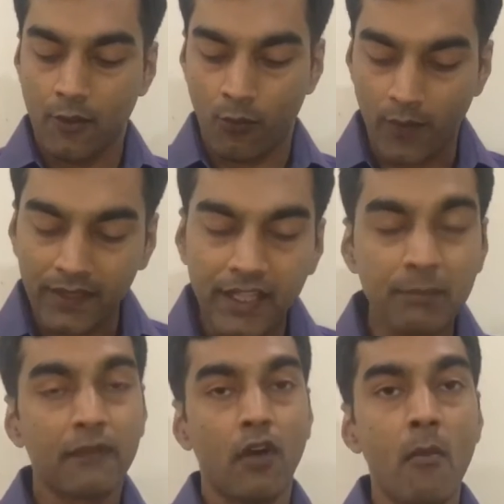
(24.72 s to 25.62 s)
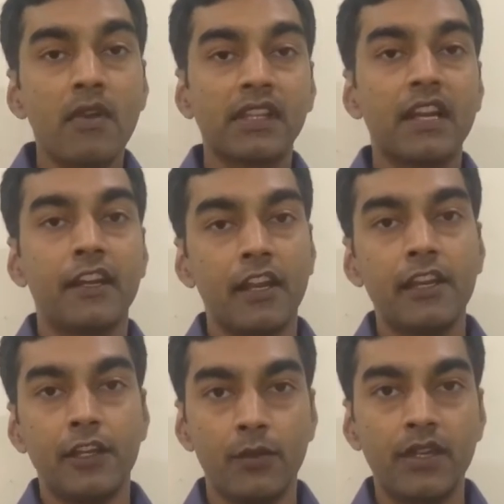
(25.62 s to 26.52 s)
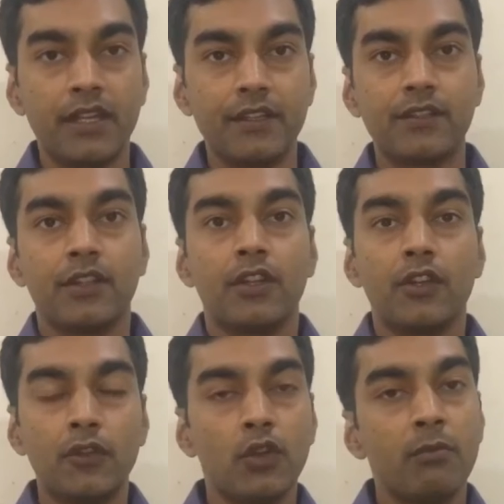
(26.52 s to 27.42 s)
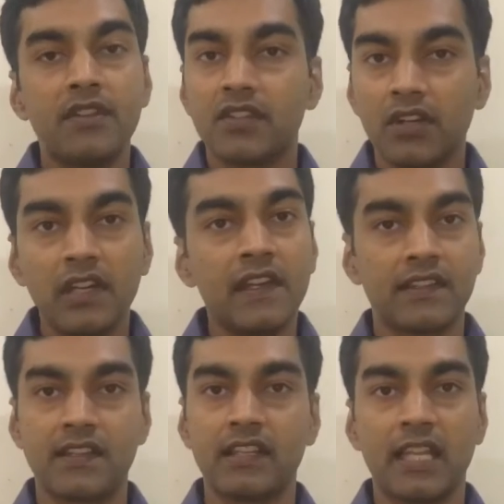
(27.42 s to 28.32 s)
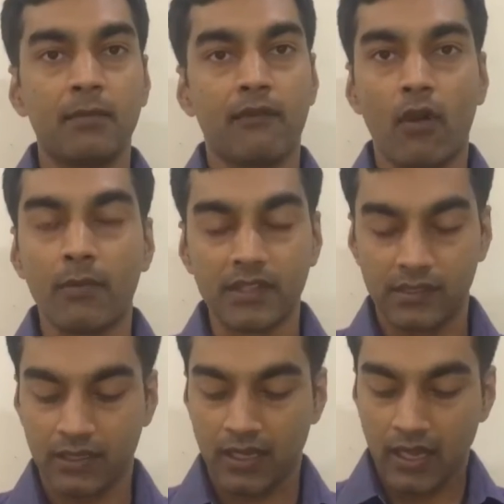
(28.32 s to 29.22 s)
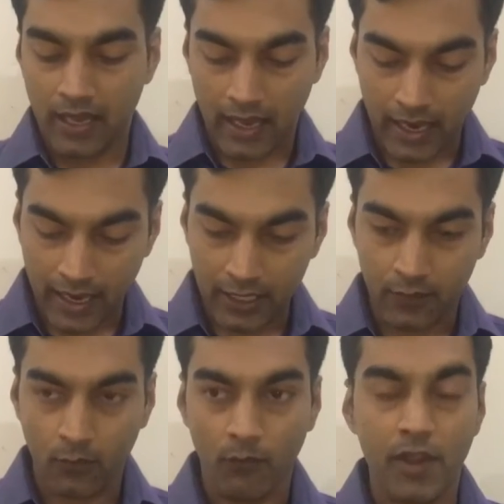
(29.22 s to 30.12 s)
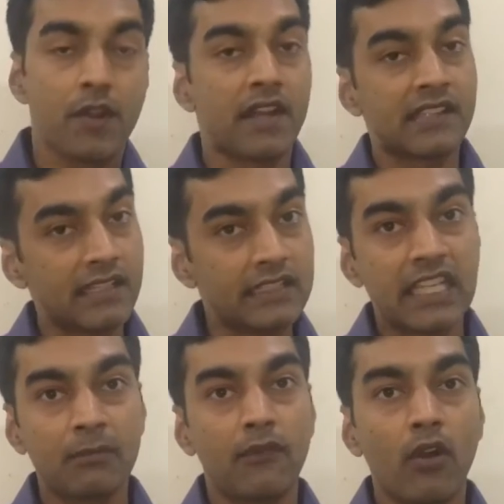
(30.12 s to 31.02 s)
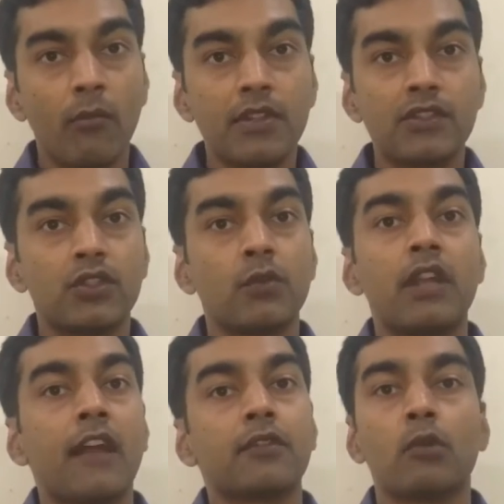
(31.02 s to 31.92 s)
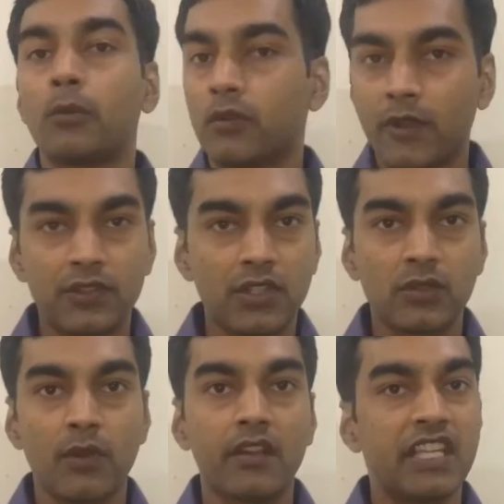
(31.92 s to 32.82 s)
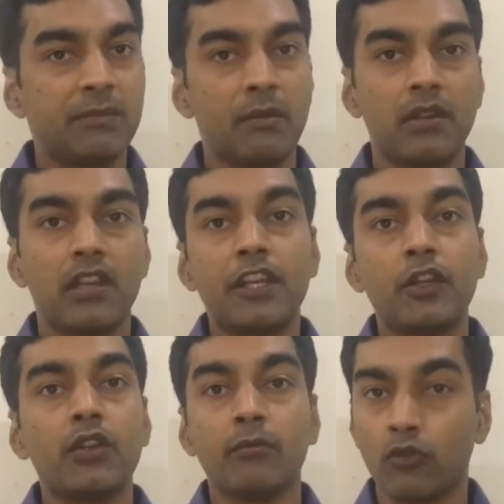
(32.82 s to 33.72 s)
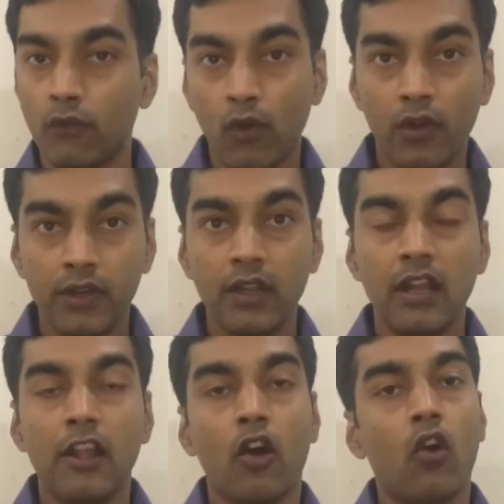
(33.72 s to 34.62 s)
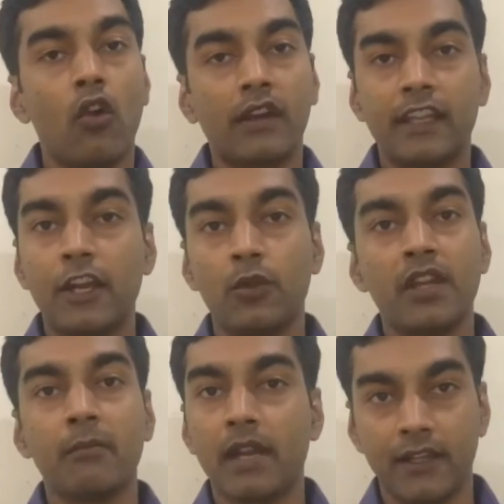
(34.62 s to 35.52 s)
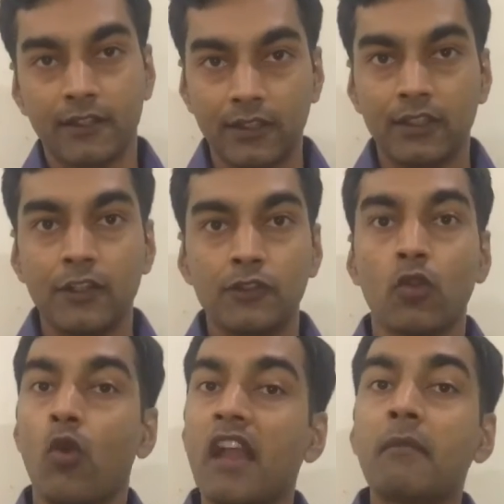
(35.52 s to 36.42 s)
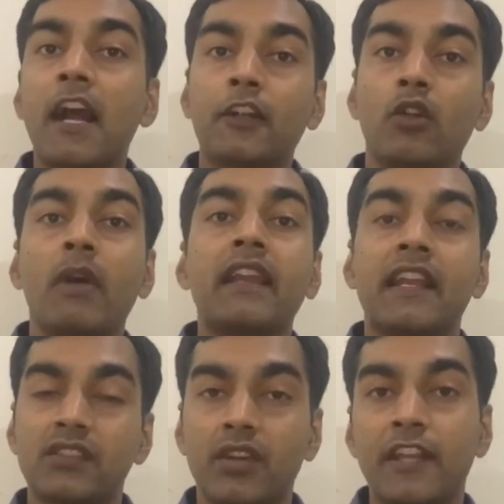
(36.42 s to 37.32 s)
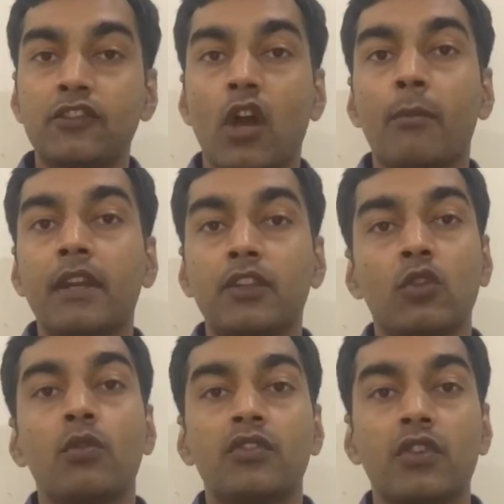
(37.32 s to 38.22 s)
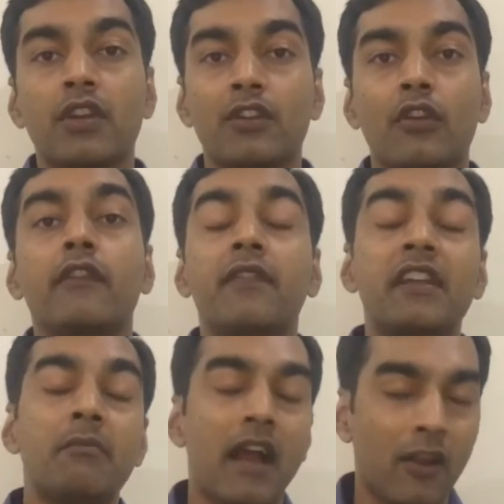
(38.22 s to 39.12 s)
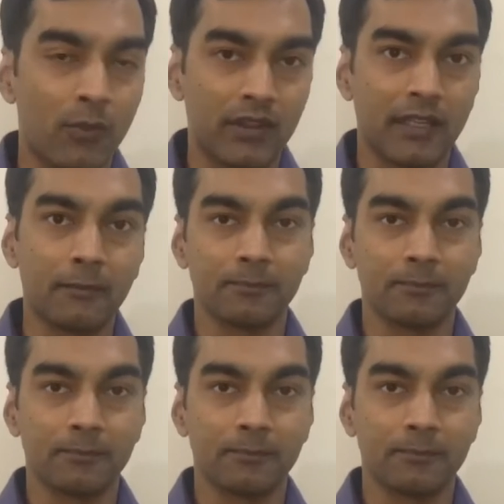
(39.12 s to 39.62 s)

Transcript: When they're performing their daily duties, you'll be certainly assessing their performance. And when you're assessing their performance, you would have some observations where these people are need to improve on or they're doing better. So going back to my yesterday's topic, you would share your feedback with them.